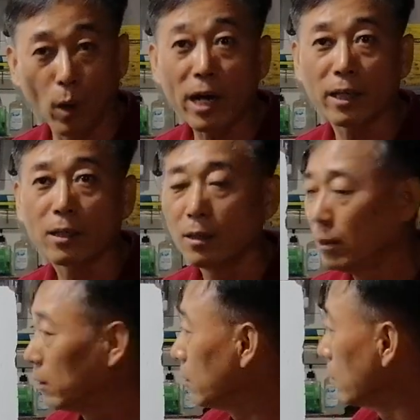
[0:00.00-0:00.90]
Why?
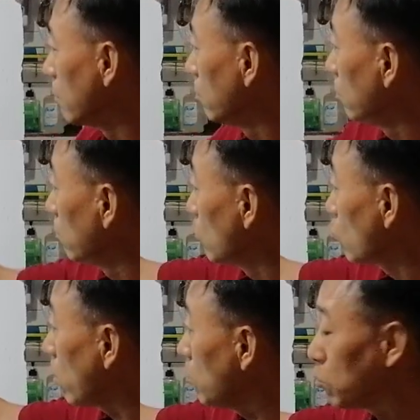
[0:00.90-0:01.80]

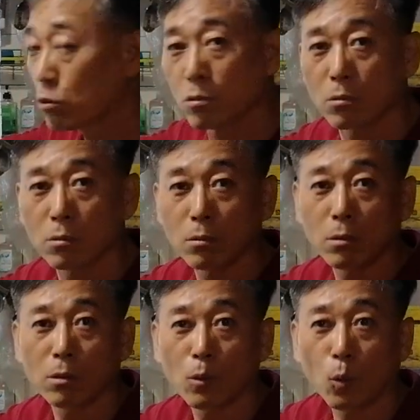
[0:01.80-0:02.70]
Change.
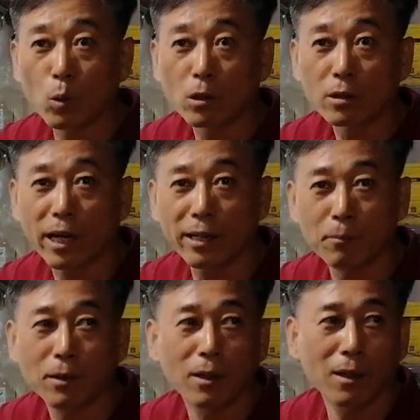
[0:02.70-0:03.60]
All the
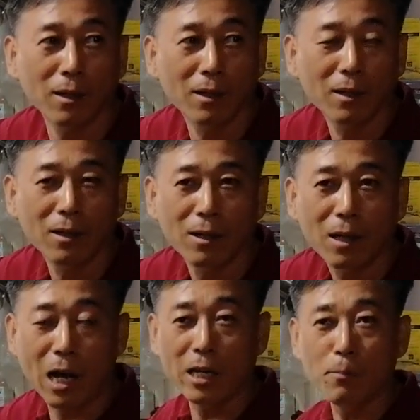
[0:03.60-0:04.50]
time.
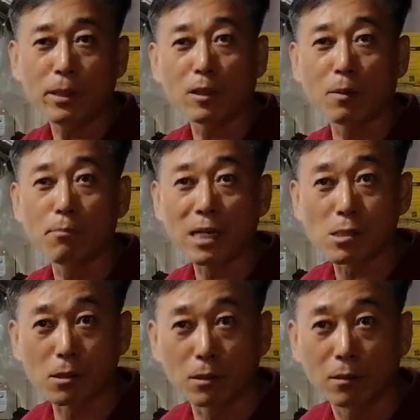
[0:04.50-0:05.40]
I become
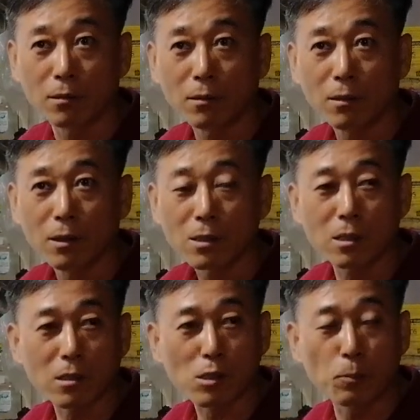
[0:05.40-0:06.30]
master.
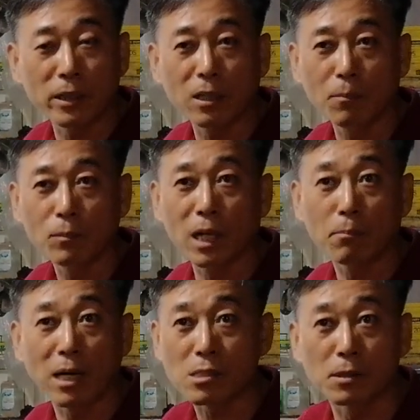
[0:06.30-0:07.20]
Jesus become
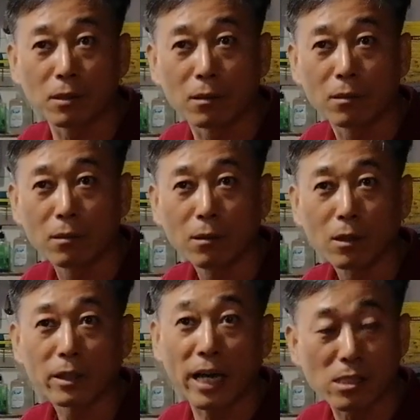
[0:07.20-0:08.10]
non-master.
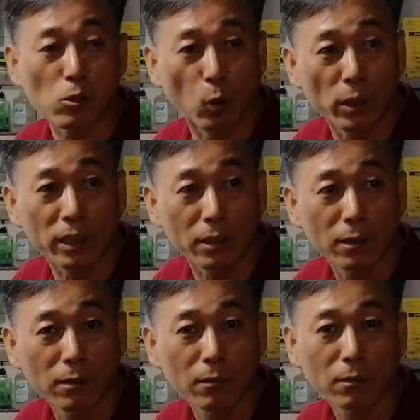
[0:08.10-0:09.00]
Guest only.